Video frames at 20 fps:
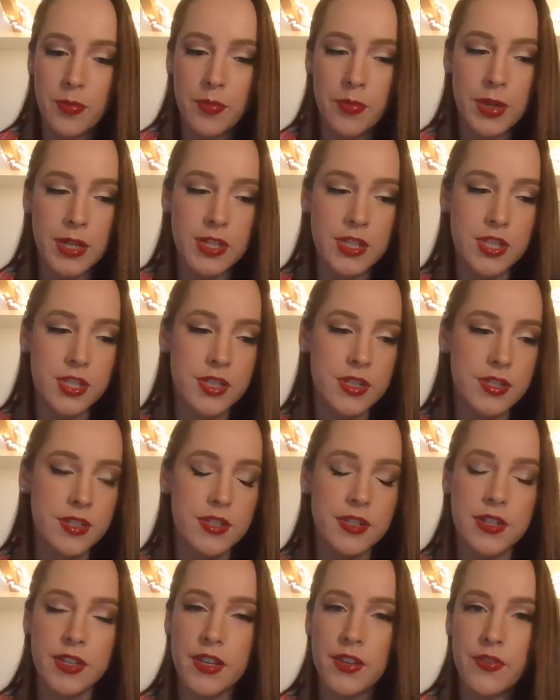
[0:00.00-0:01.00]
which
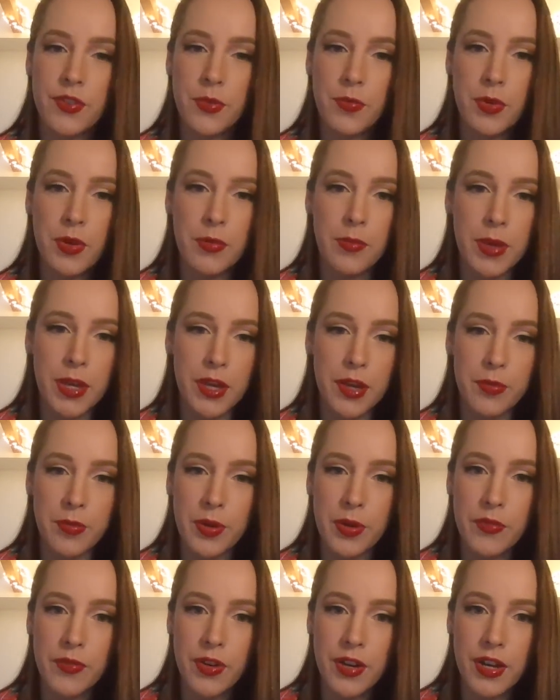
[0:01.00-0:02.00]
if you put makeup
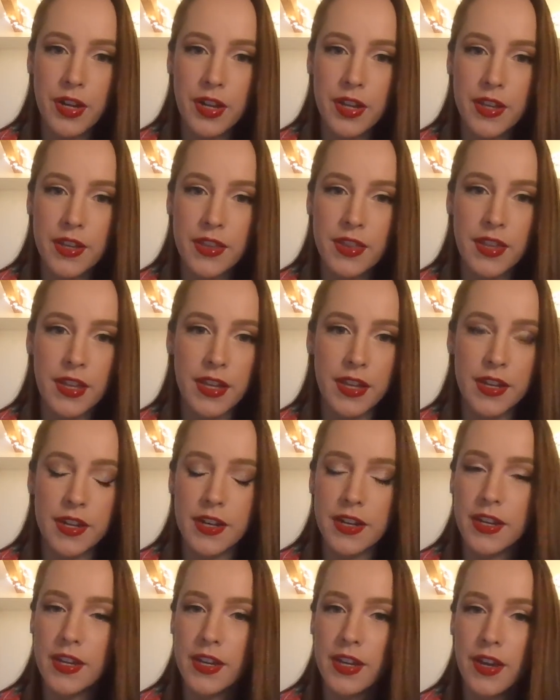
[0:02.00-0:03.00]
over it,
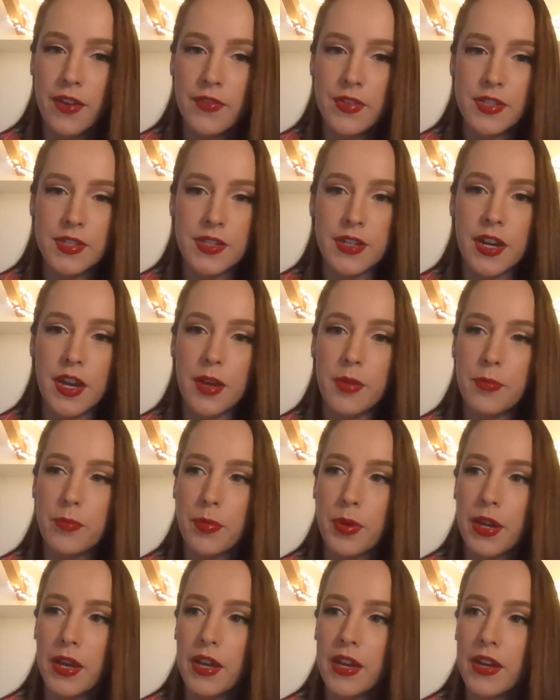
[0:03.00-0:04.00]
then it covers it up.
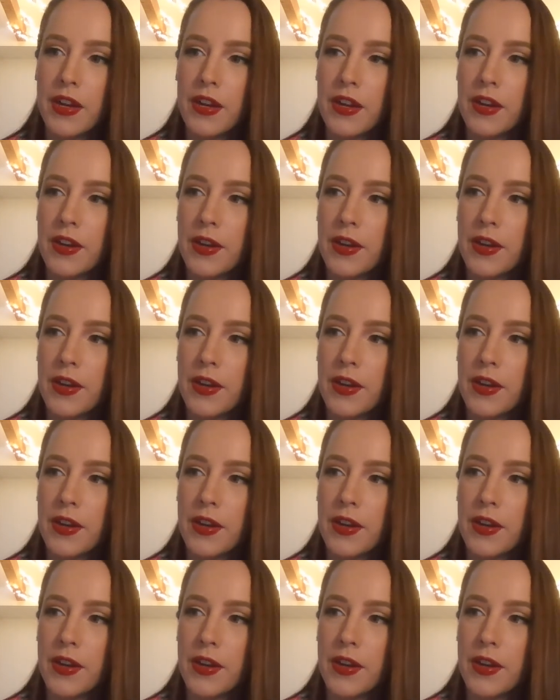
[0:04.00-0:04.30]
But